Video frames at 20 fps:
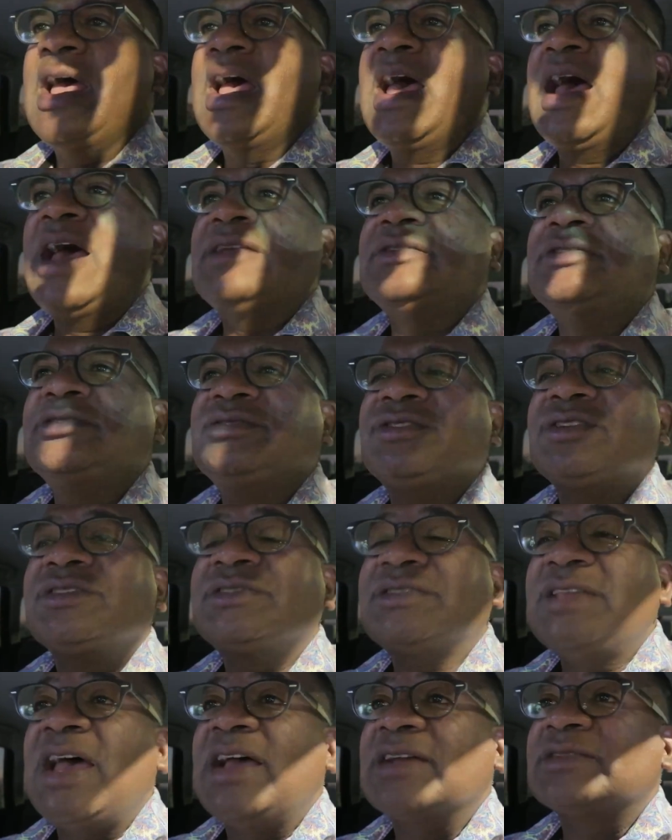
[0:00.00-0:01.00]
And
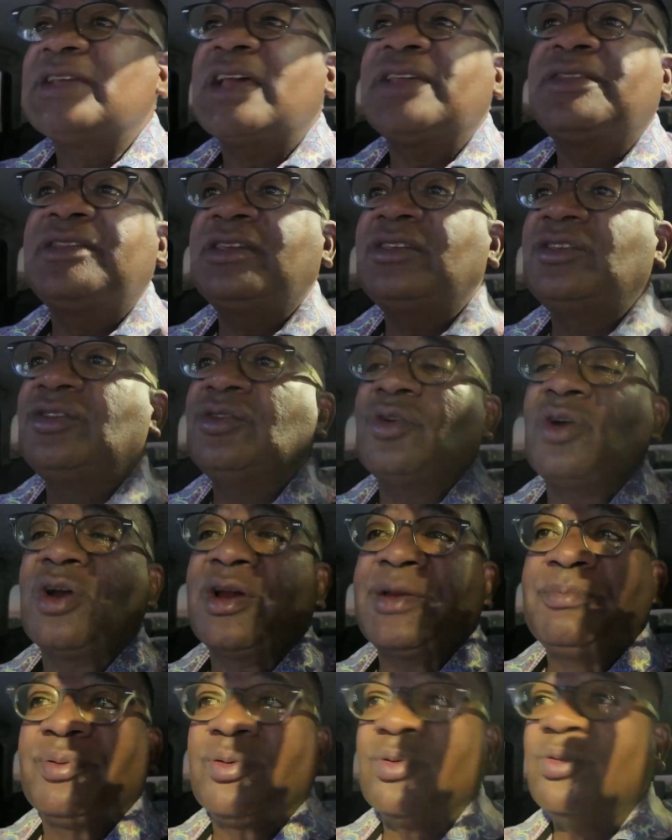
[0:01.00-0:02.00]
just thanks. I think you are
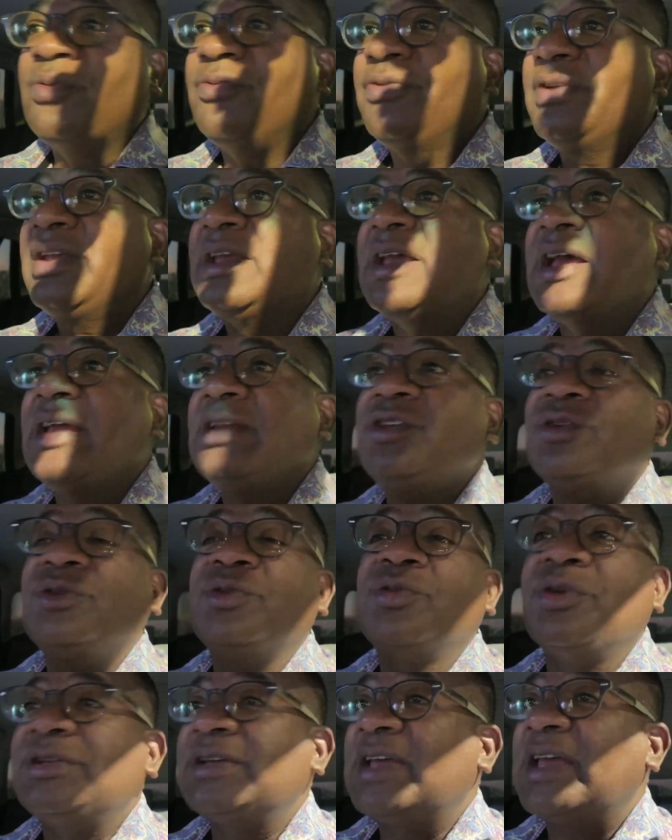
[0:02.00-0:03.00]
improving and you're
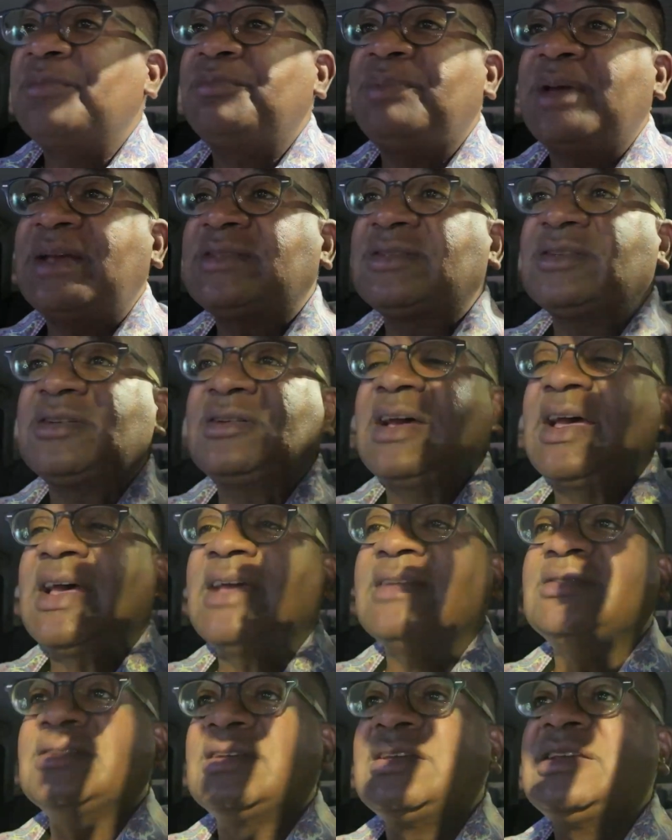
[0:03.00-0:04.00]
going to get better
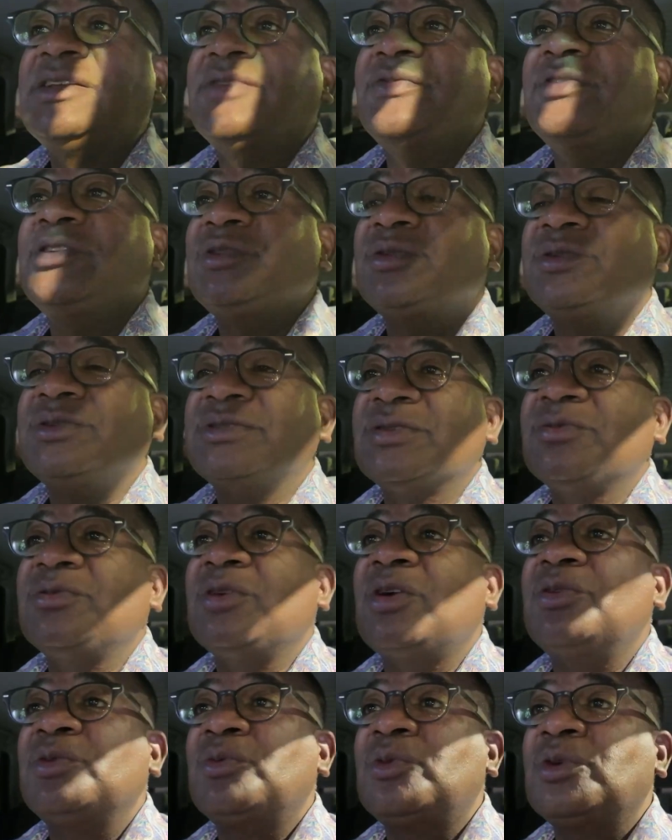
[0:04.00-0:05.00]
and individuals
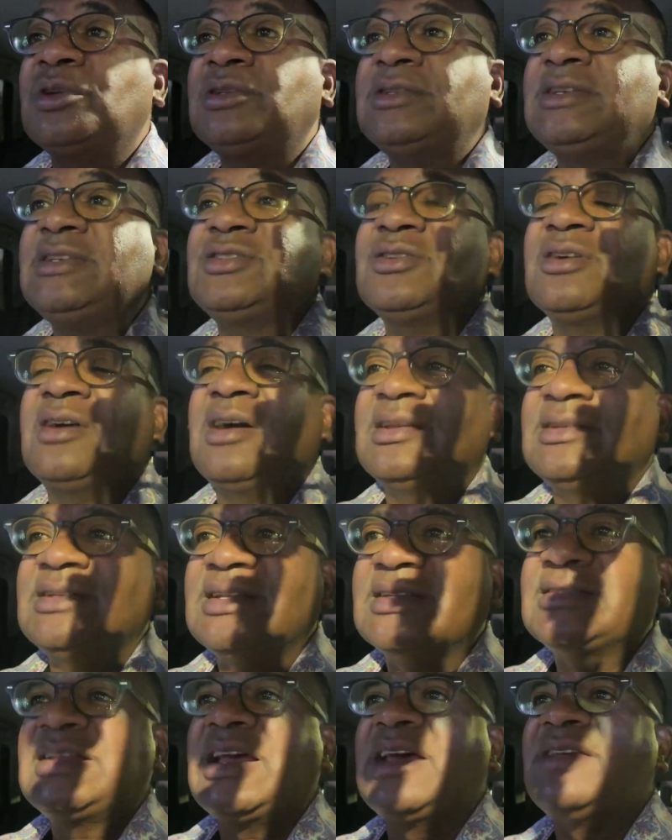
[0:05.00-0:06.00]
around the world need to
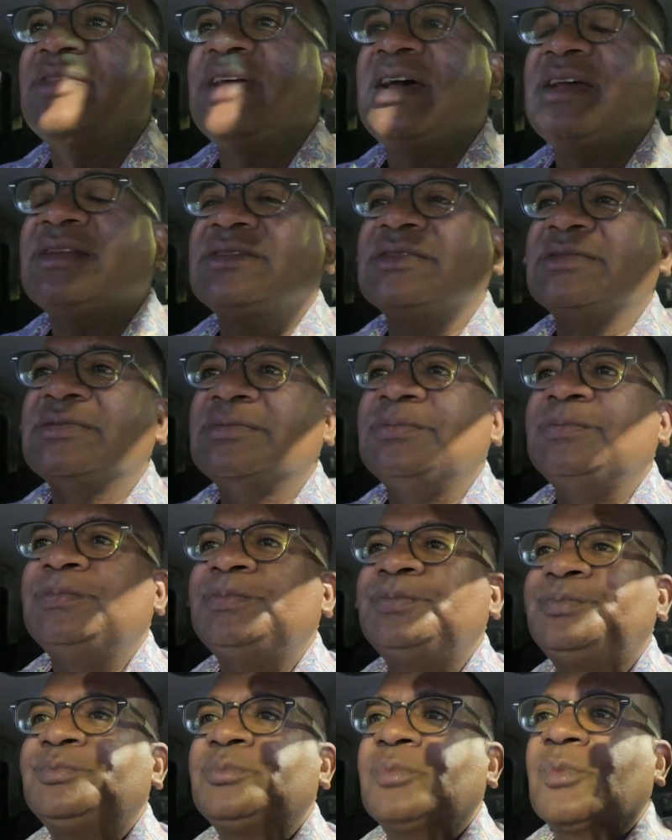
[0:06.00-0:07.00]
understand that.
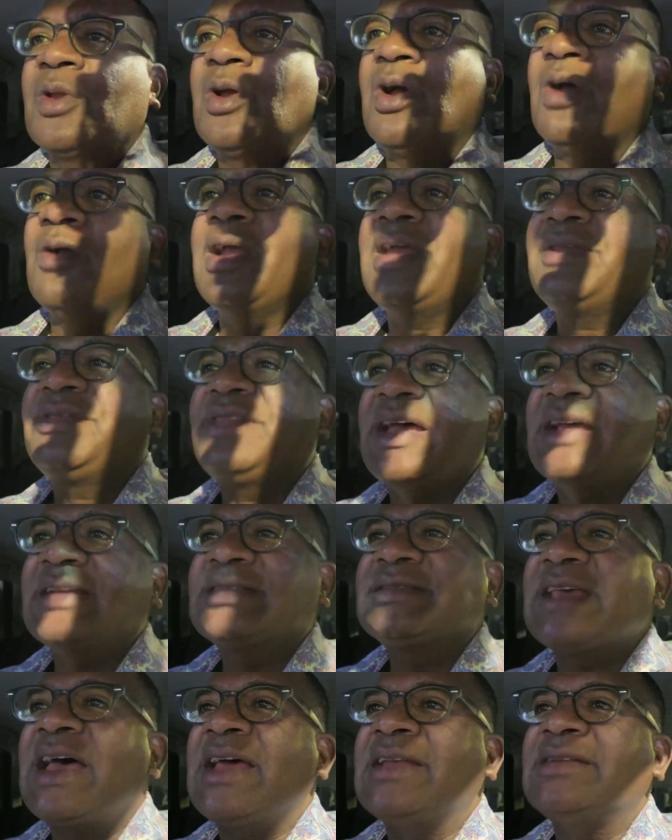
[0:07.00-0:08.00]
All right,
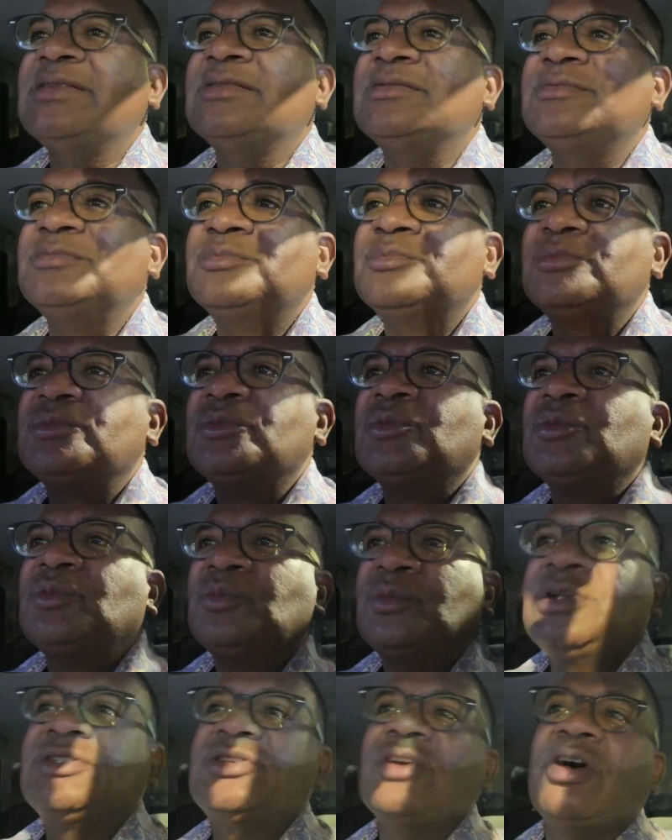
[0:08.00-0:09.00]
thanks and
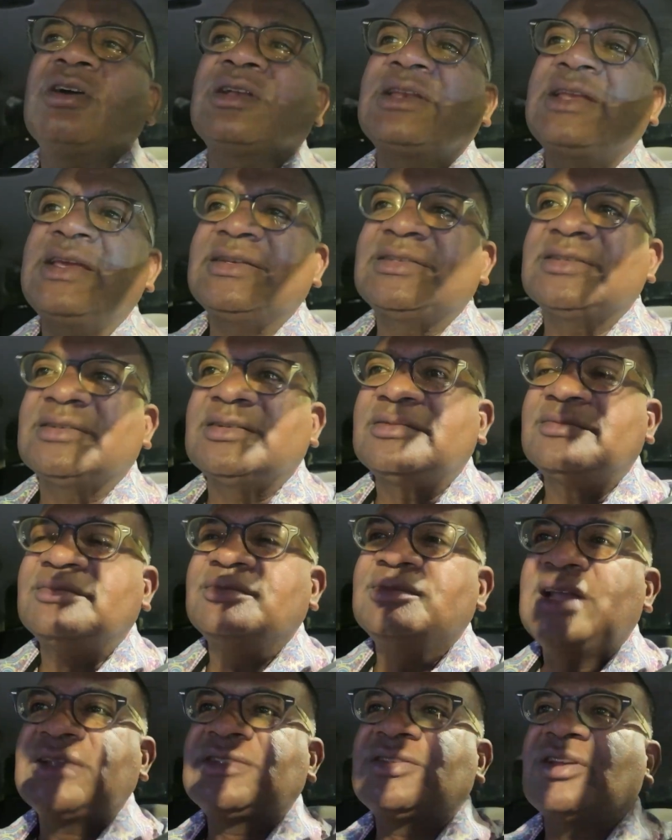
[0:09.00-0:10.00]
we'll talk later.
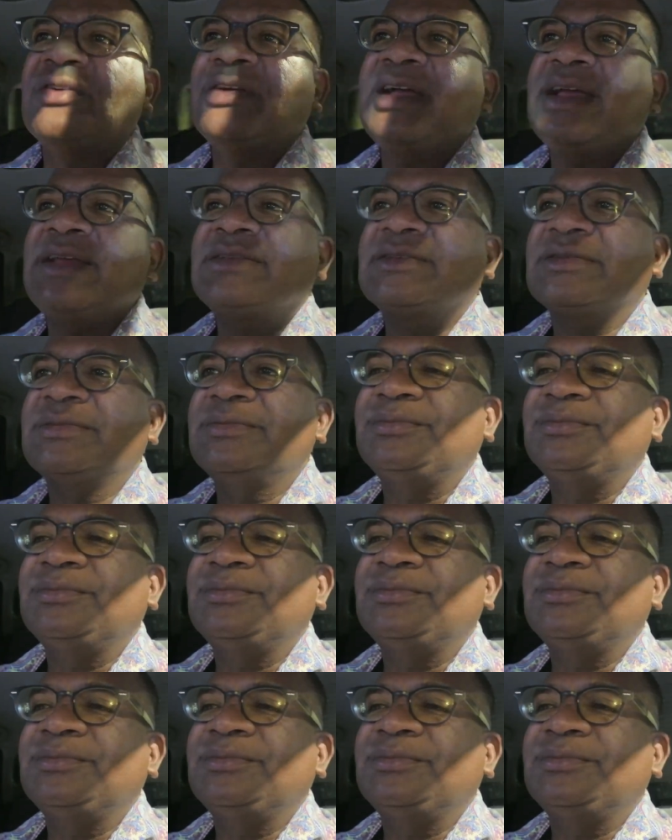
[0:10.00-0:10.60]
That's all right?